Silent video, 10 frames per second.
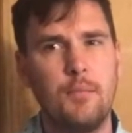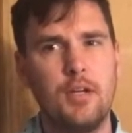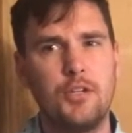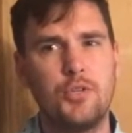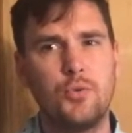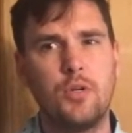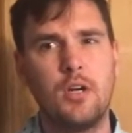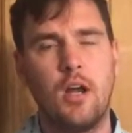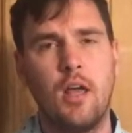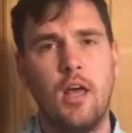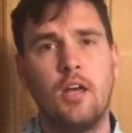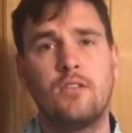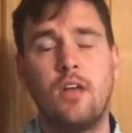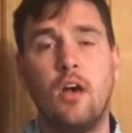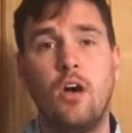I'm not sure.
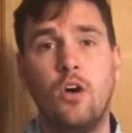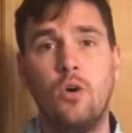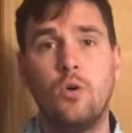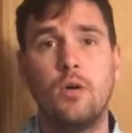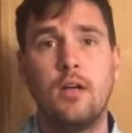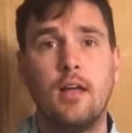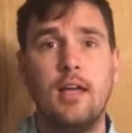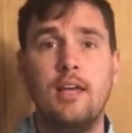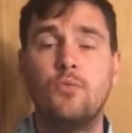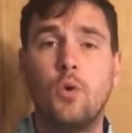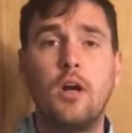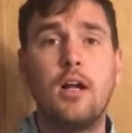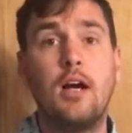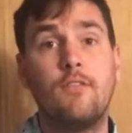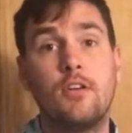So his
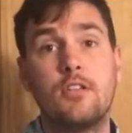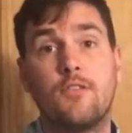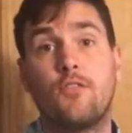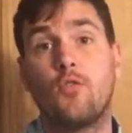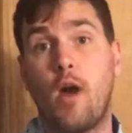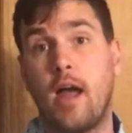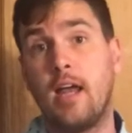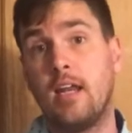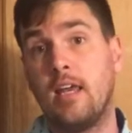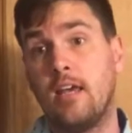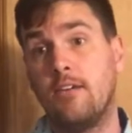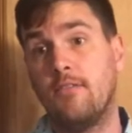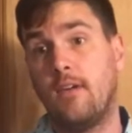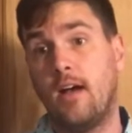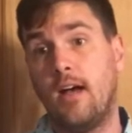work covers a variety of
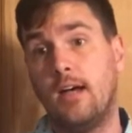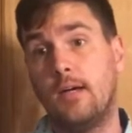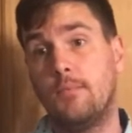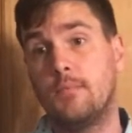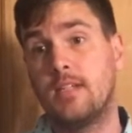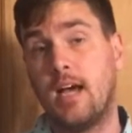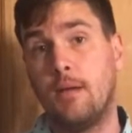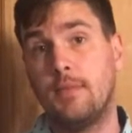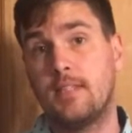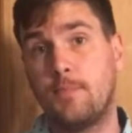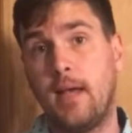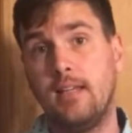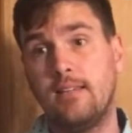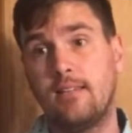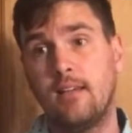time and
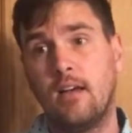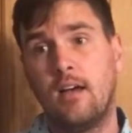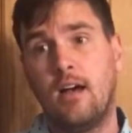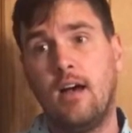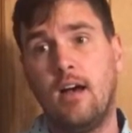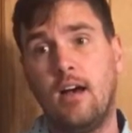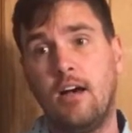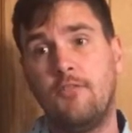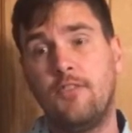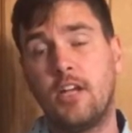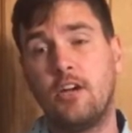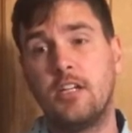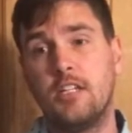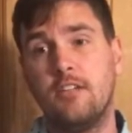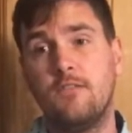space,
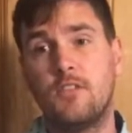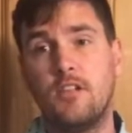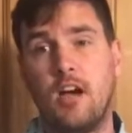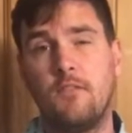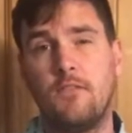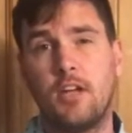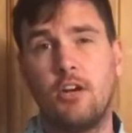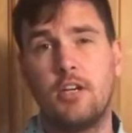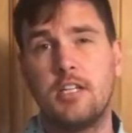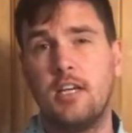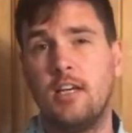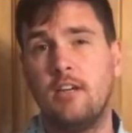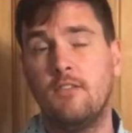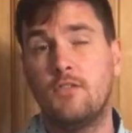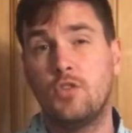figurative to
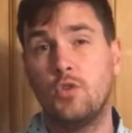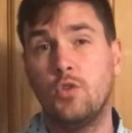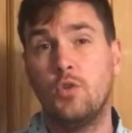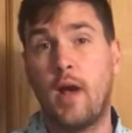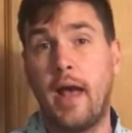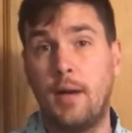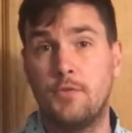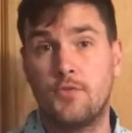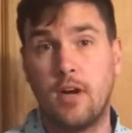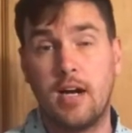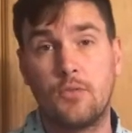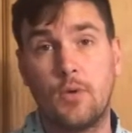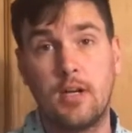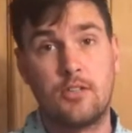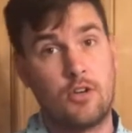non-figurative to abstract,
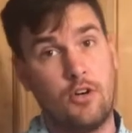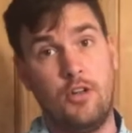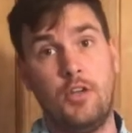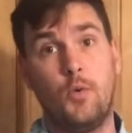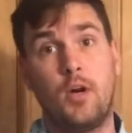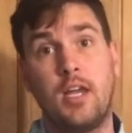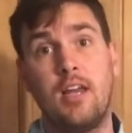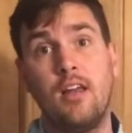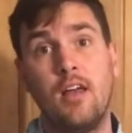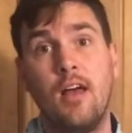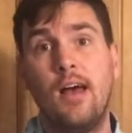where he's currently working.